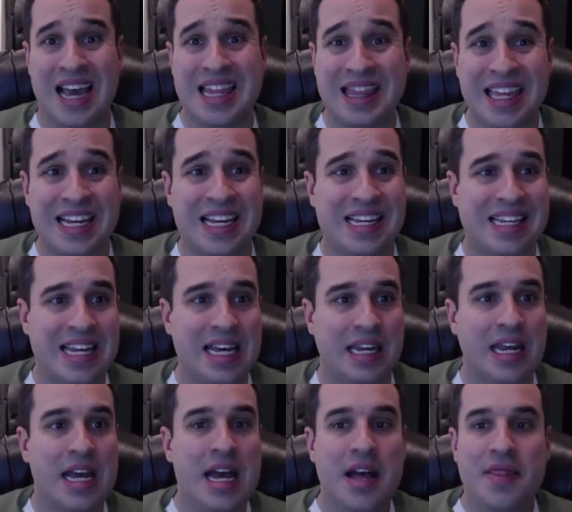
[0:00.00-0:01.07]
I think it did,
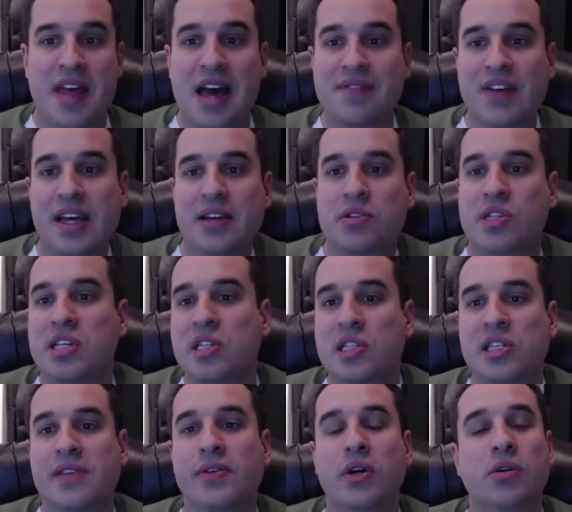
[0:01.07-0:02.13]
that values this at
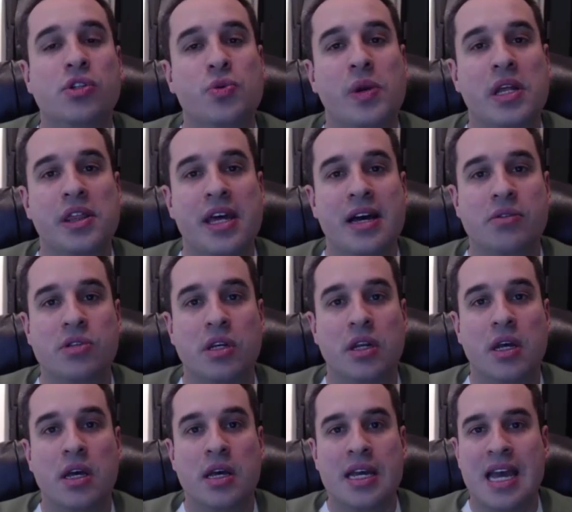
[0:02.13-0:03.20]
$720,000.
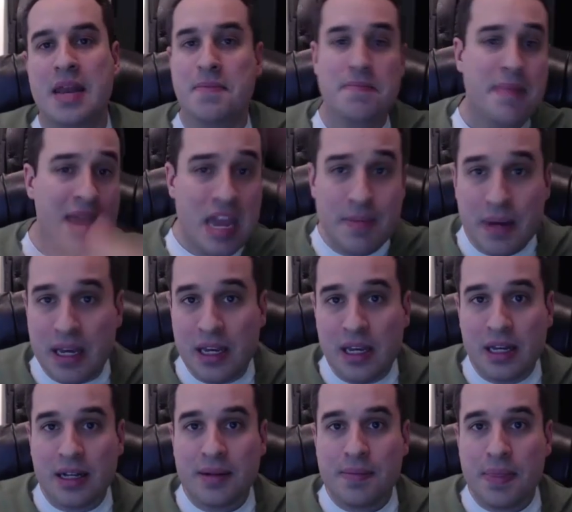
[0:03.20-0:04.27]
And maybe
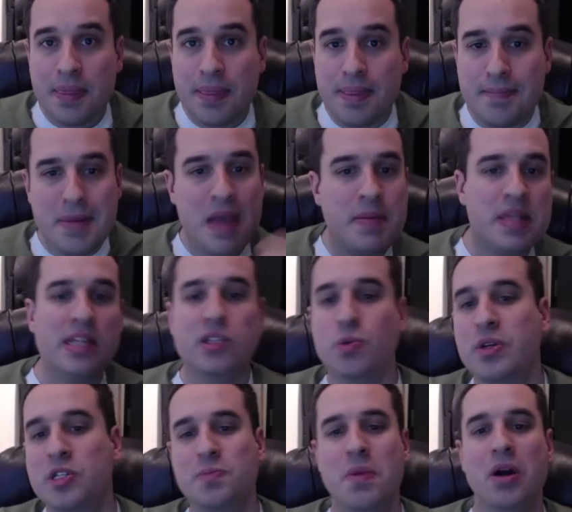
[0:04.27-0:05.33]
this
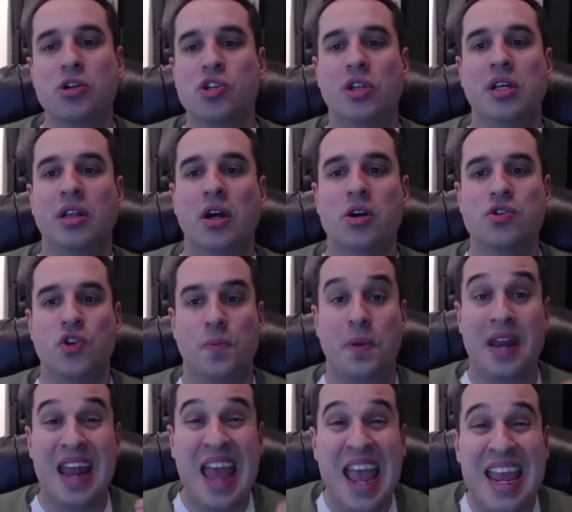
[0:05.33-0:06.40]
one's marginally larger,
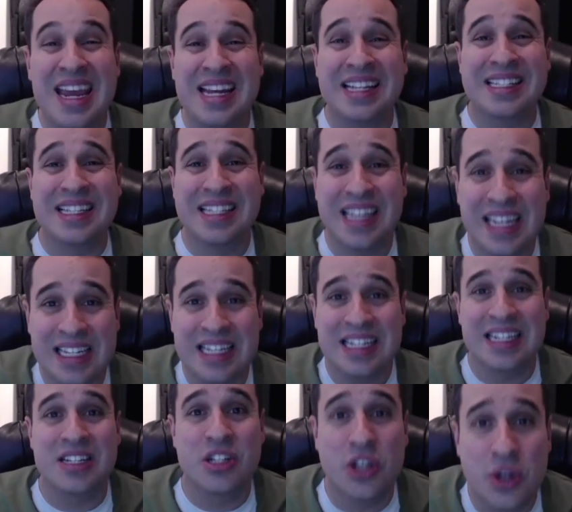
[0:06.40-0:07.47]
but
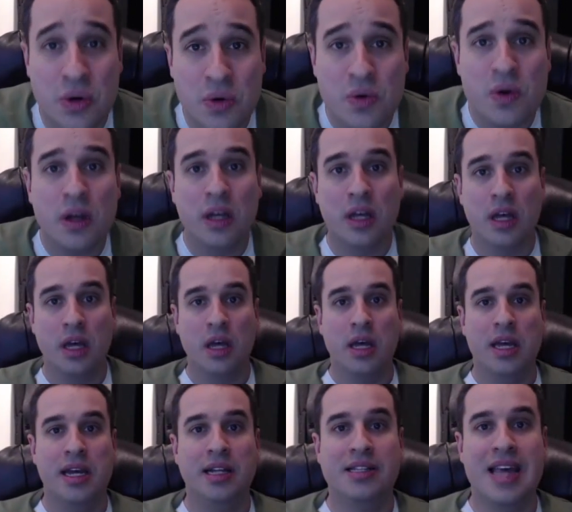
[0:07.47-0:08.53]
$862,
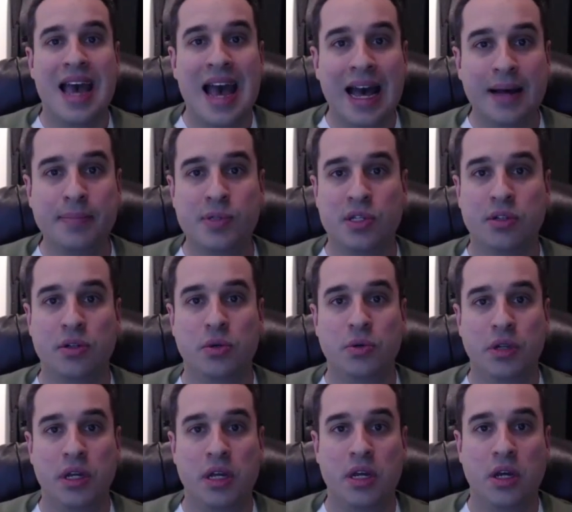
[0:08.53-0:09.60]
it's
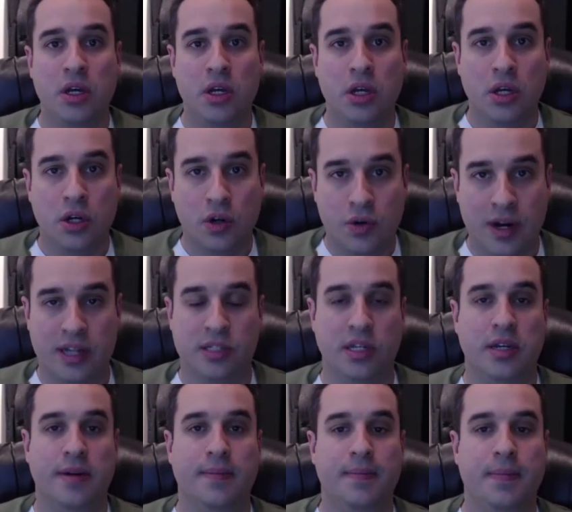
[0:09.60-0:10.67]
absolutely
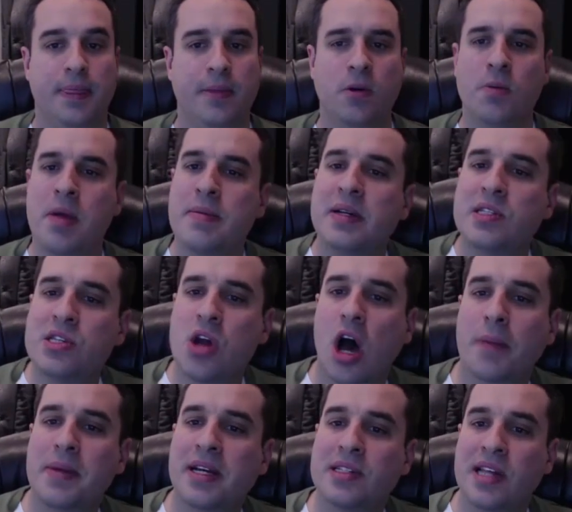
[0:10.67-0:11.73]
crazy. Or maybe it's
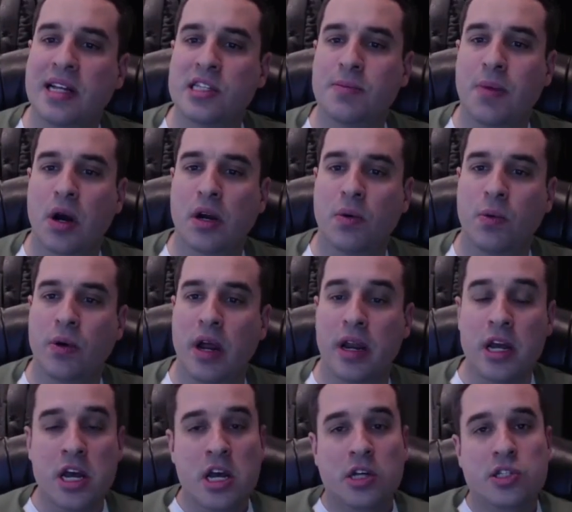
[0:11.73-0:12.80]
not, because that's the market we're in.
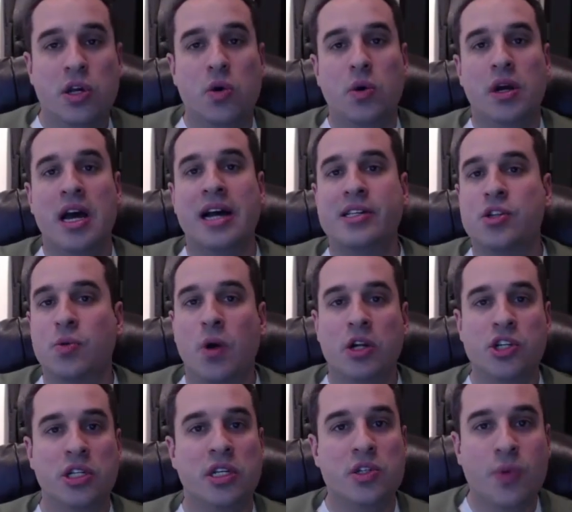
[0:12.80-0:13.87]
So guys, you're
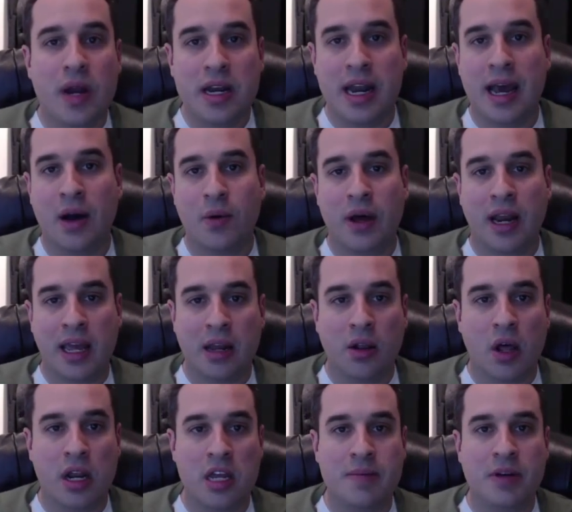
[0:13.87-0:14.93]
watching this right now, and I get a
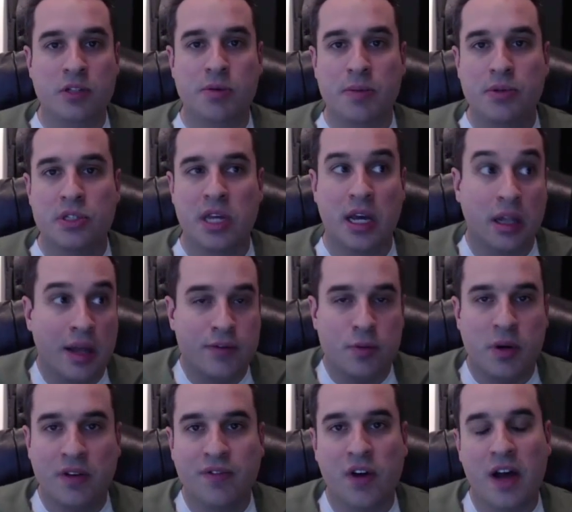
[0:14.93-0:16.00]
lot of emails. People say, I love your
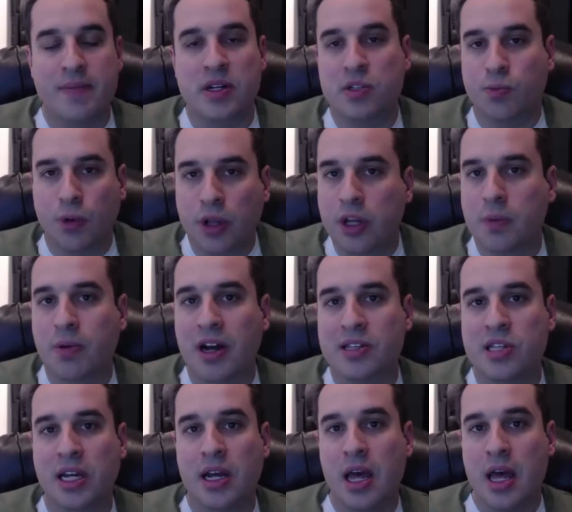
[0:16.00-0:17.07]
pick 5, but it's really
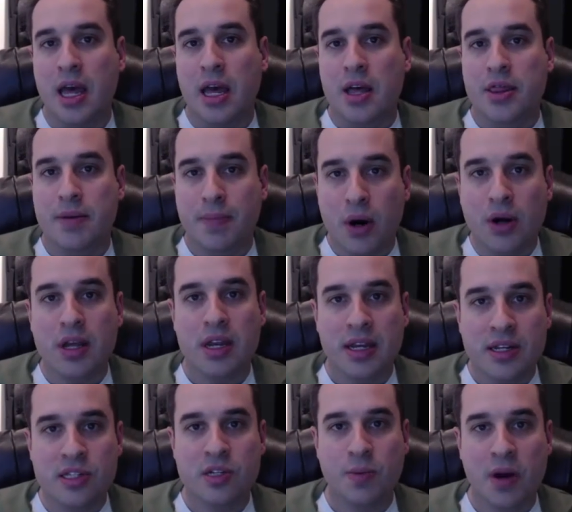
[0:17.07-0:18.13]
depressing. The market
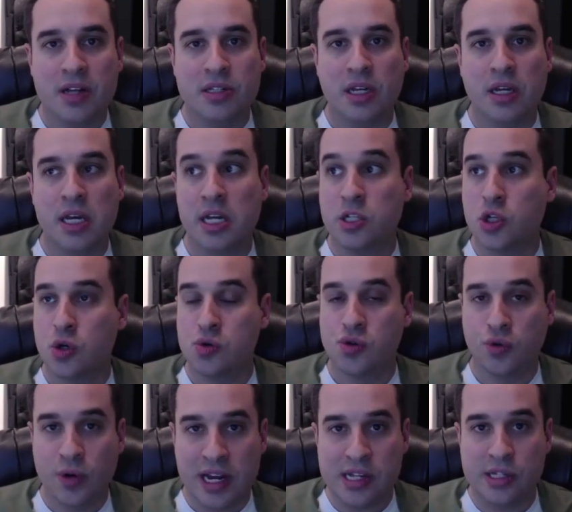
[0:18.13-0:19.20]
is depressing. It's
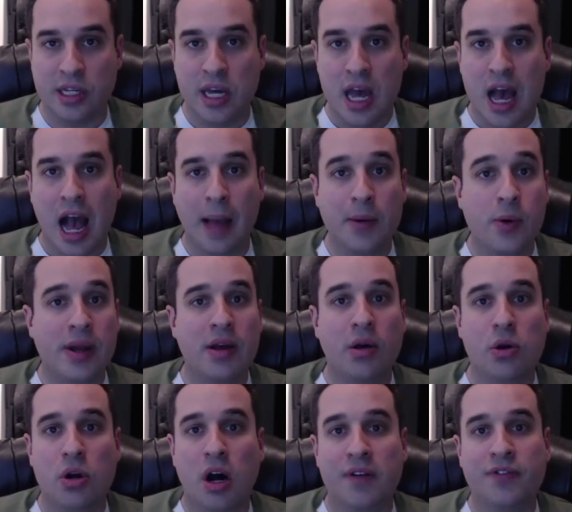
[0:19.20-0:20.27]
crazy. I'm going out
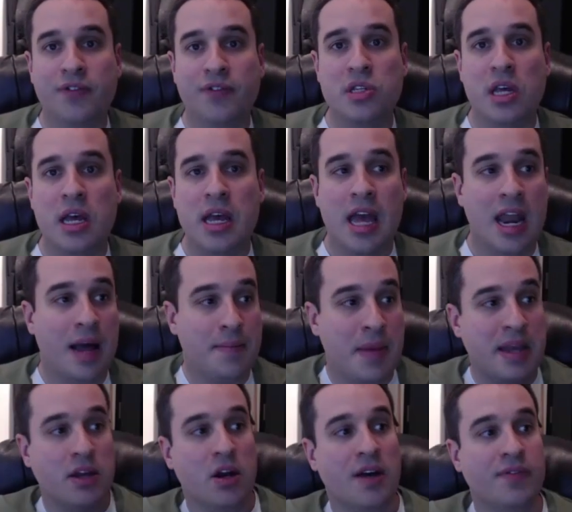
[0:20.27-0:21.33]
on offers, and I'm
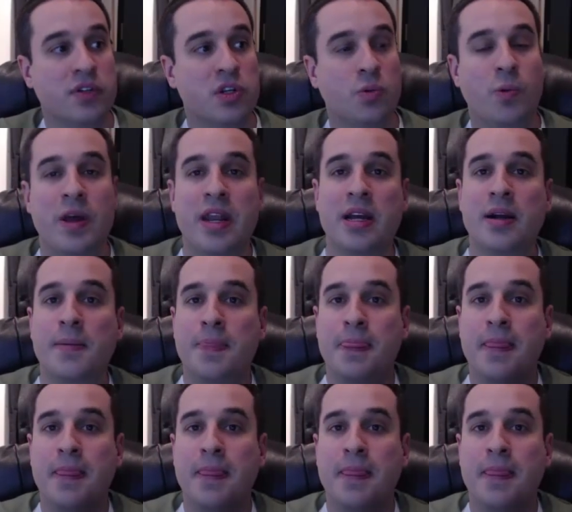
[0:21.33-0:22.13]
making offers and winning.